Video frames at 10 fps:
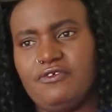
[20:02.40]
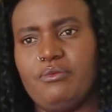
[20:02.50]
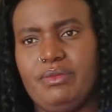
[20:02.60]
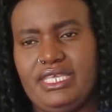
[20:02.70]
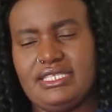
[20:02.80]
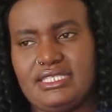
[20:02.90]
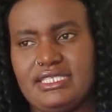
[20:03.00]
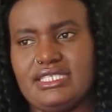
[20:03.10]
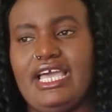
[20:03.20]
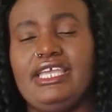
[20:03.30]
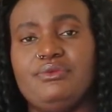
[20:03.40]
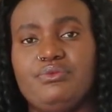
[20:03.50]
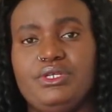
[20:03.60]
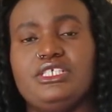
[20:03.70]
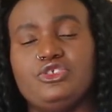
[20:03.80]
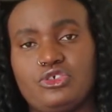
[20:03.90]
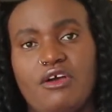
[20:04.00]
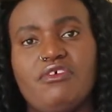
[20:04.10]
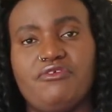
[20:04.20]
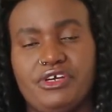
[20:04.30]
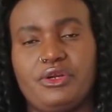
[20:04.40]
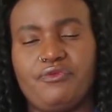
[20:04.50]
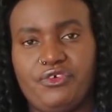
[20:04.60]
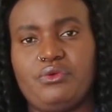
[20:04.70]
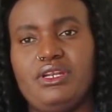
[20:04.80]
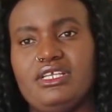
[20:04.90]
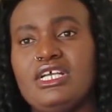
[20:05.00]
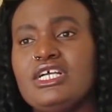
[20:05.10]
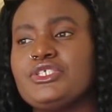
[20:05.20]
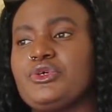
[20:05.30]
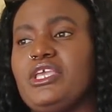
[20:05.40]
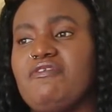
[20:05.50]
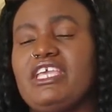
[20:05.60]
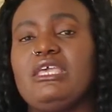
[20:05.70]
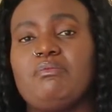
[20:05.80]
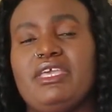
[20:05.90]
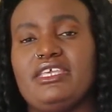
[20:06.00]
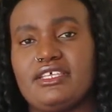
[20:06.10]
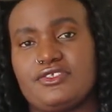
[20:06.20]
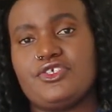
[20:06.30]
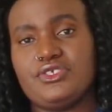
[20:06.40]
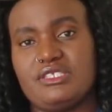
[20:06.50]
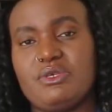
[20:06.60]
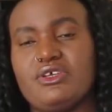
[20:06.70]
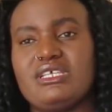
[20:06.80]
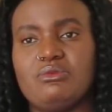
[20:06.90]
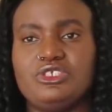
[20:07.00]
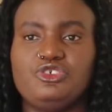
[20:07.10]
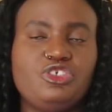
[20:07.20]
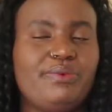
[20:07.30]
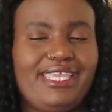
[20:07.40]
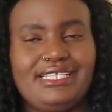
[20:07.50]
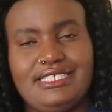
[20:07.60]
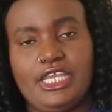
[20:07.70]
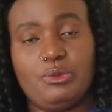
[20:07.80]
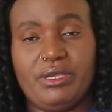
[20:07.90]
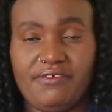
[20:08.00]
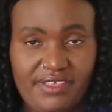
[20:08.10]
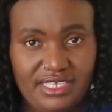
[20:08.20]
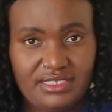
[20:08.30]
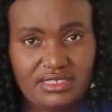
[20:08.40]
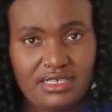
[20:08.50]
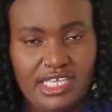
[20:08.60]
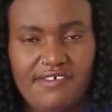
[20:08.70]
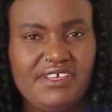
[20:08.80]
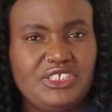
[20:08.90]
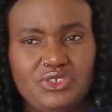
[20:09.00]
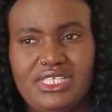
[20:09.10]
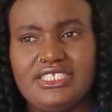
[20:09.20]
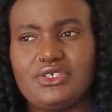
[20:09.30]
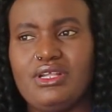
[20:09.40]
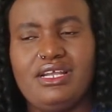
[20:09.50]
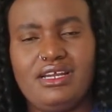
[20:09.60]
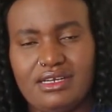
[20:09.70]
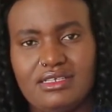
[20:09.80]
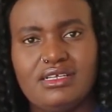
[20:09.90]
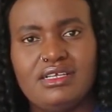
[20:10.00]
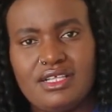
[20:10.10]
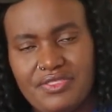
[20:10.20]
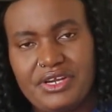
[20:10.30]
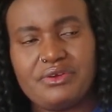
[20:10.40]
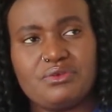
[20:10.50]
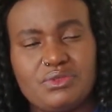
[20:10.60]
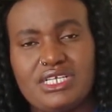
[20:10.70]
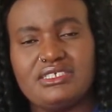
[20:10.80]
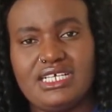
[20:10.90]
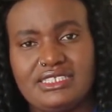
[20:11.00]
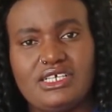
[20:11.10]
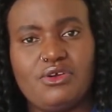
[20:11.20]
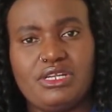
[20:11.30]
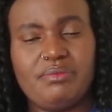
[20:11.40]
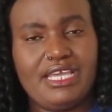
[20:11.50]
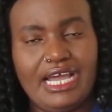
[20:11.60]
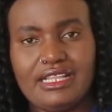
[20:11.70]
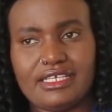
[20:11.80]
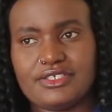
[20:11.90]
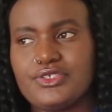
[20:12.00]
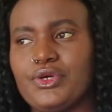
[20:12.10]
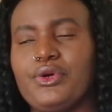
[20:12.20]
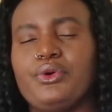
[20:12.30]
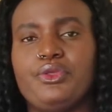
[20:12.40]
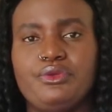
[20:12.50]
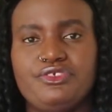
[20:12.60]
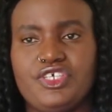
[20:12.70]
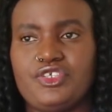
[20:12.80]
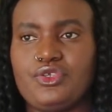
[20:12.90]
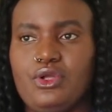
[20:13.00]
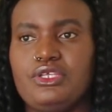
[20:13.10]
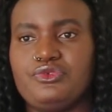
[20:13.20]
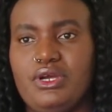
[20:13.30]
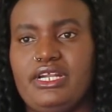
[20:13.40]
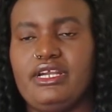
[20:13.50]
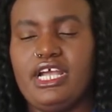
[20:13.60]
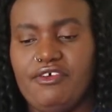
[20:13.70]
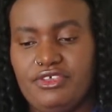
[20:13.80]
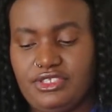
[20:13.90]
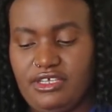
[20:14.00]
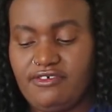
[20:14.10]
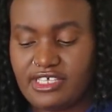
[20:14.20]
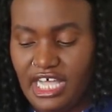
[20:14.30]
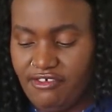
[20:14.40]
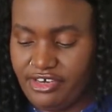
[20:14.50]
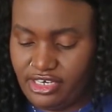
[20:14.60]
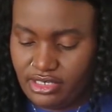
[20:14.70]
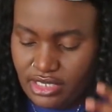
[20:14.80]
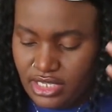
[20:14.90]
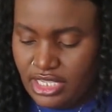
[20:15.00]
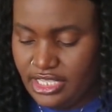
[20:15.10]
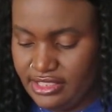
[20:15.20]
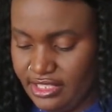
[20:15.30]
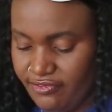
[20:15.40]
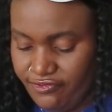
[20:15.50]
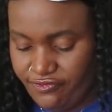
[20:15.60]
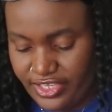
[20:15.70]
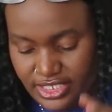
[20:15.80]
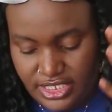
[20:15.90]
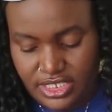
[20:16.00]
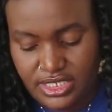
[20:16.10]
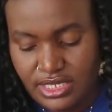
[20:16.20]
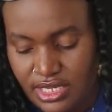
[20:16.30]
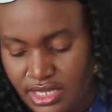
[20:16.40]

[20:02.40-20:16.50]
for me, since I really travel very frequently. So if I keep making excuses because I'm on a trip, I can't take care of my face, eventually it's gonna, the results are gonna be ugly. So you just always wanna have yourself covered in the face